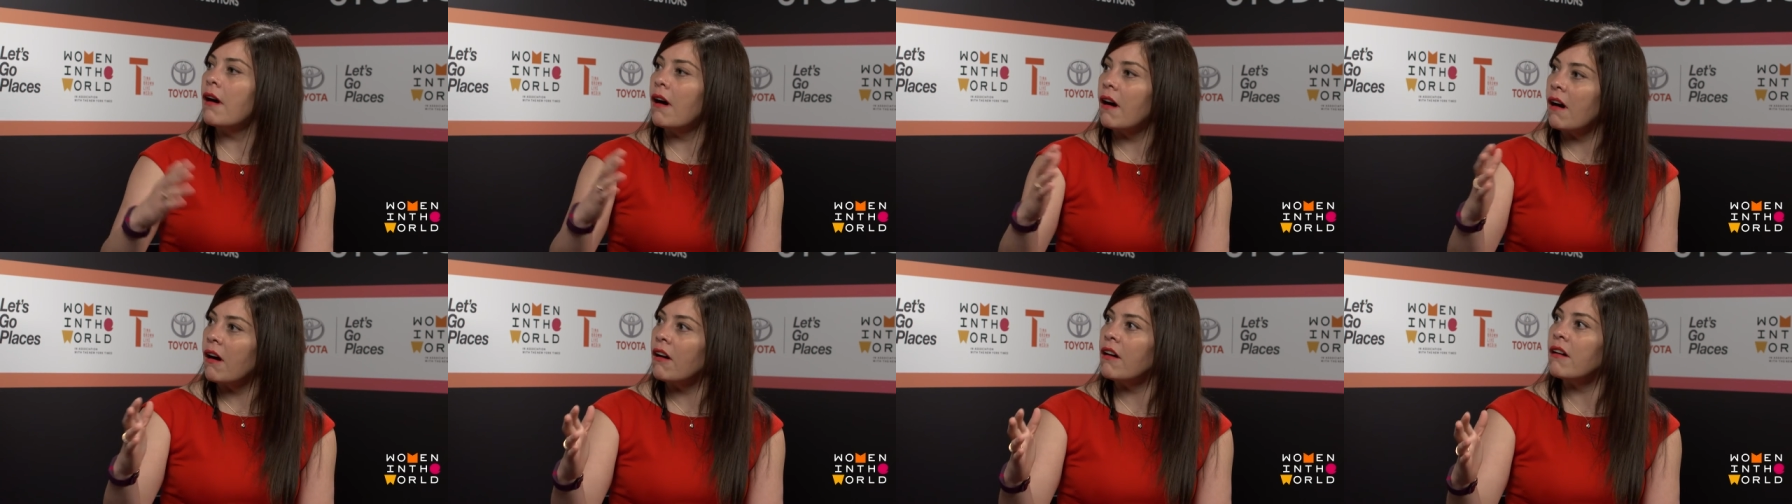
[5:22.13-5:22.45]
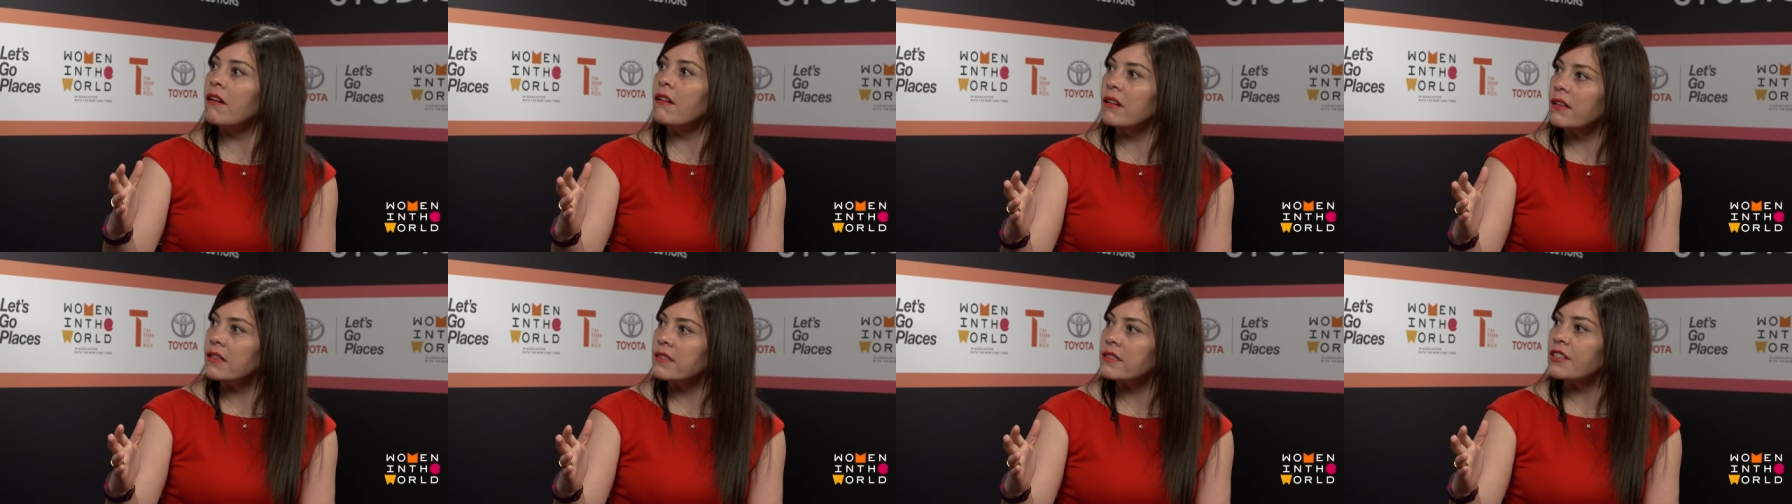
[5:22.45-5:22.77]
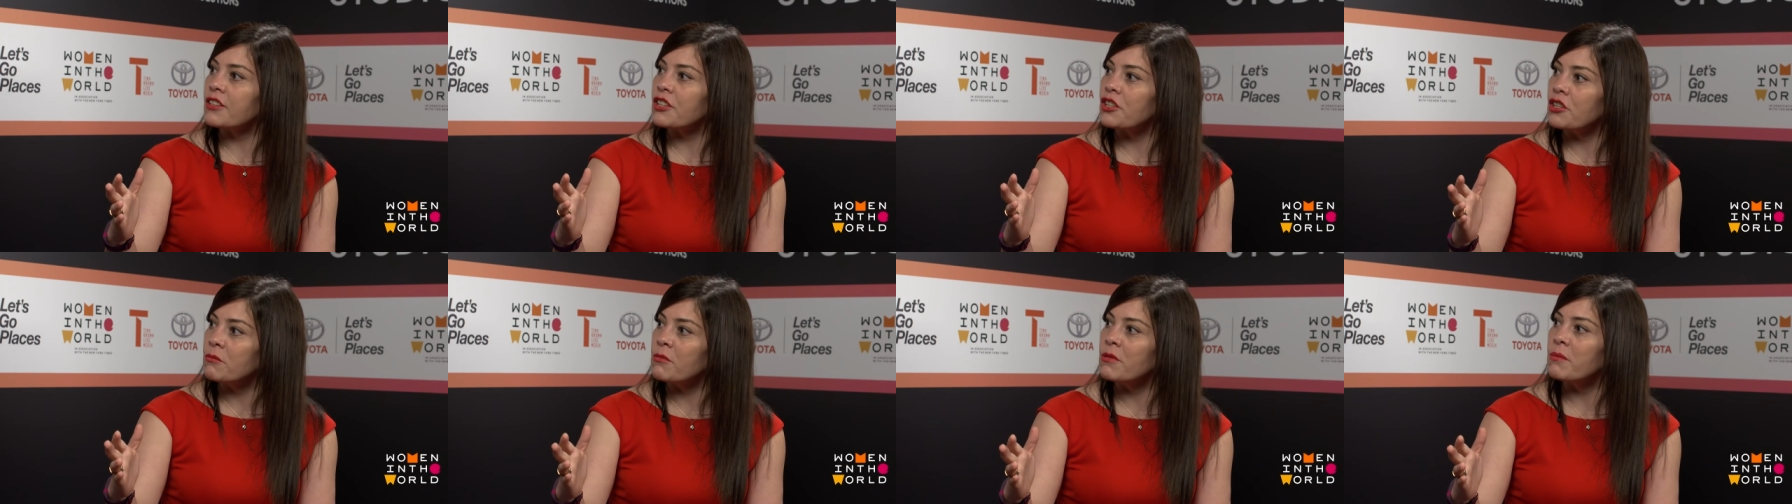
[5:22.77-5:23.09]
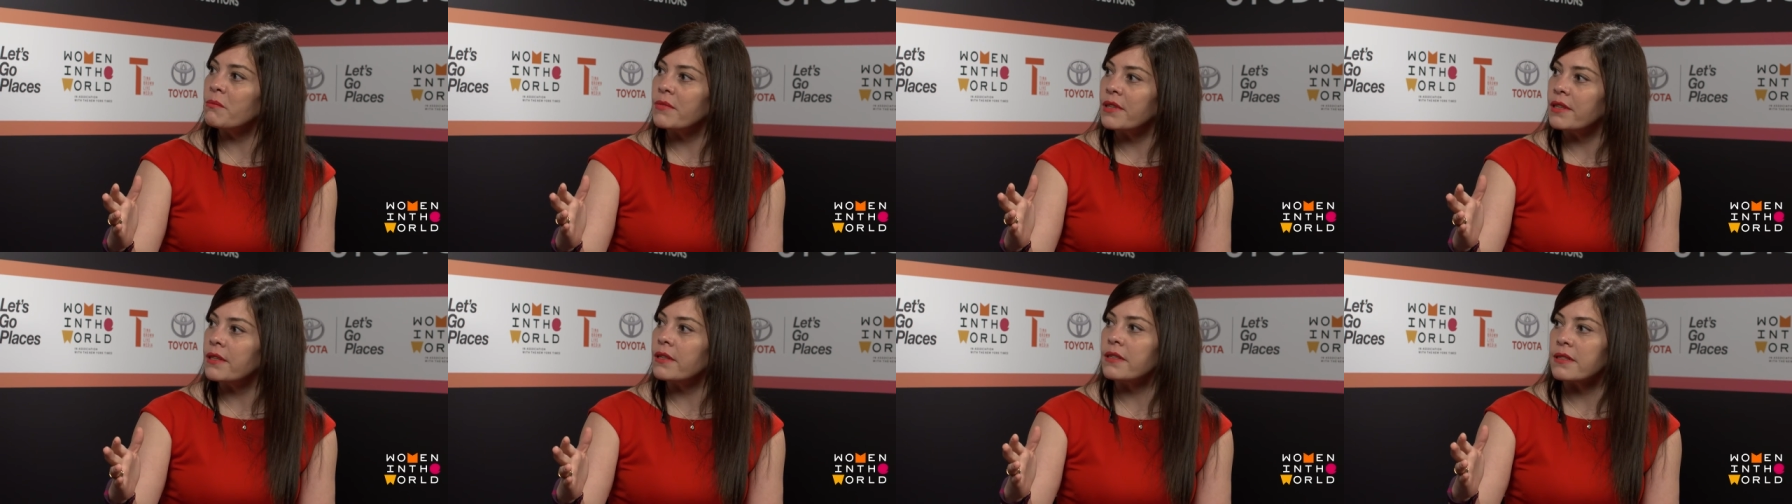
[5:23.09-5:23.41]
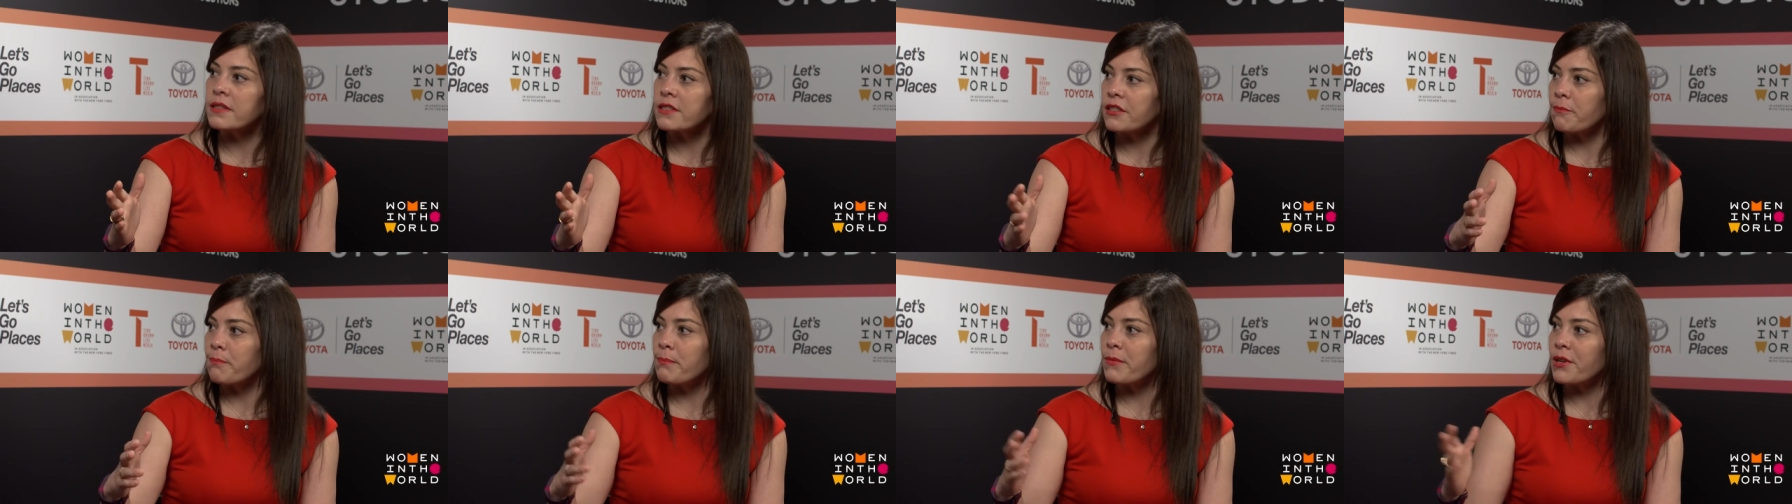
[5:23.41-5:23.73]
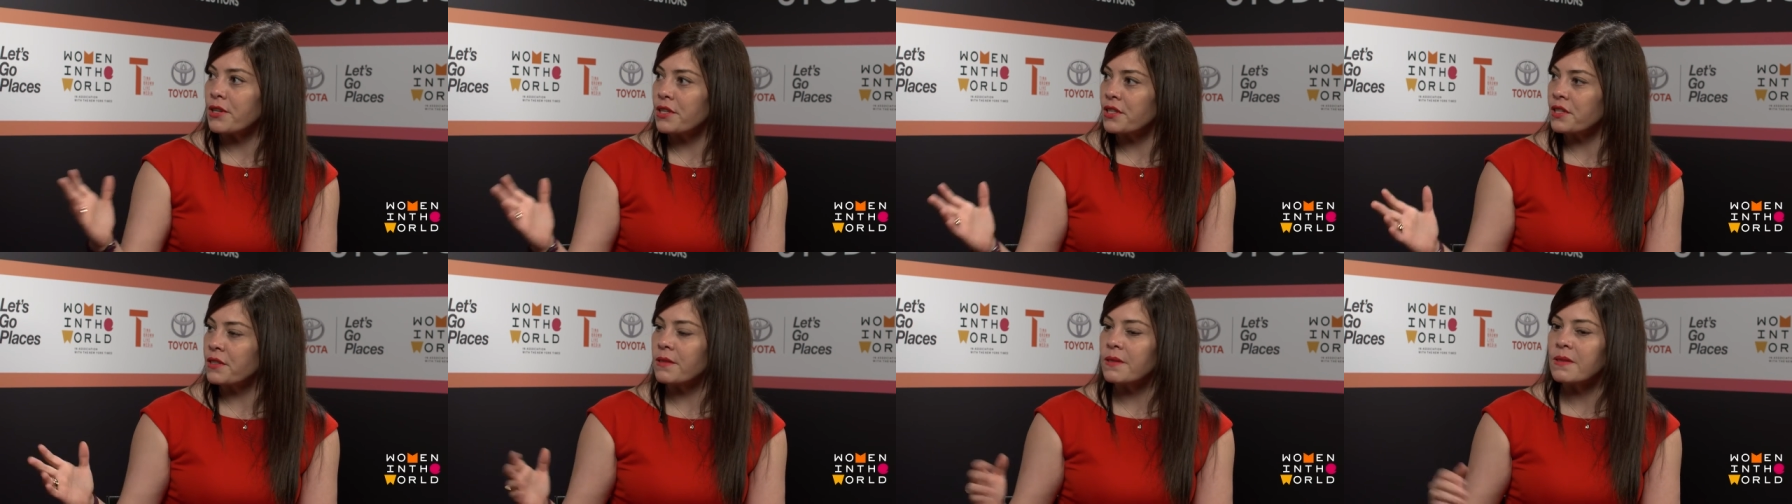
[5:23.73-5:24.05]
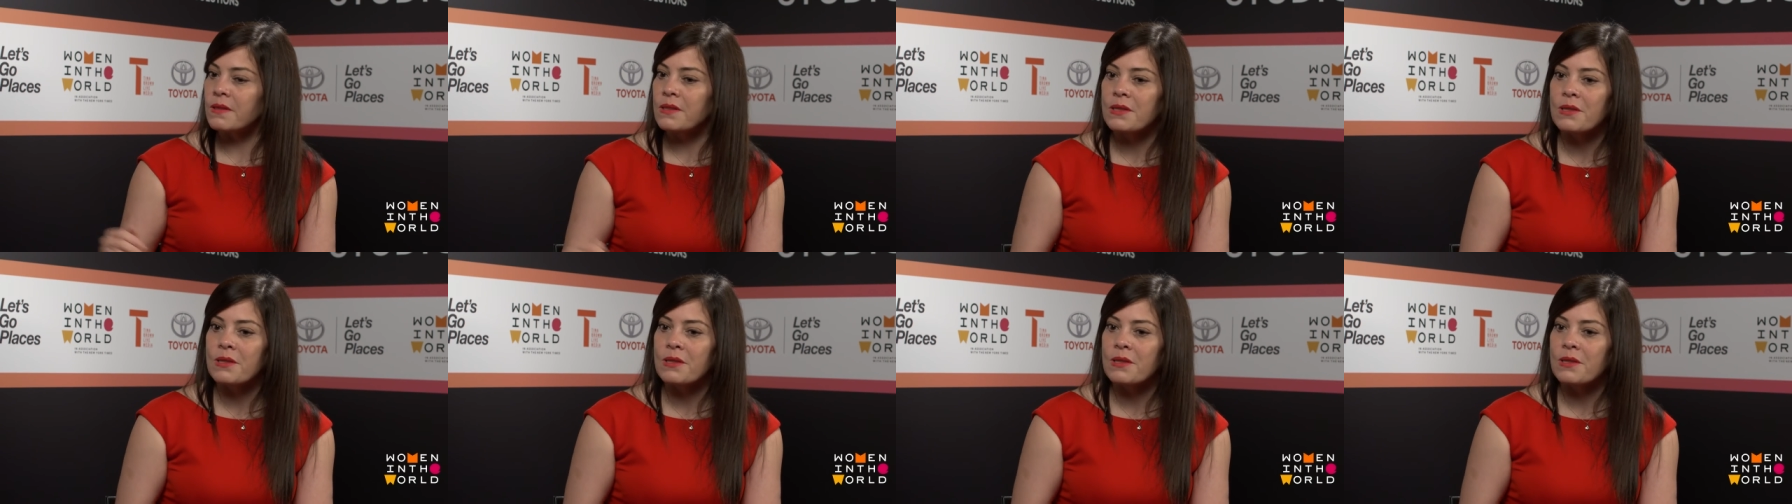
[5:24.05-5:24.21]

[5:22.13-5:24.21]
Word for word: on as a human being, as a person.